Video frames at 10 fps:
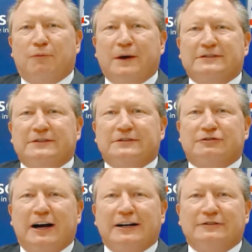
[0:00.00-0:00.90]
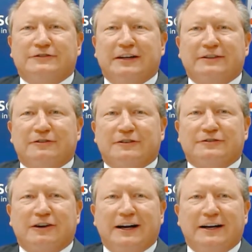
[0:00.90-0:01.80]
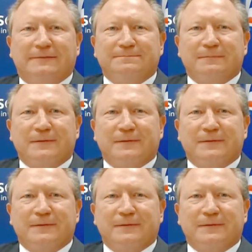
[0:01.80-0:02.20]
of Western Australia and Central Australia.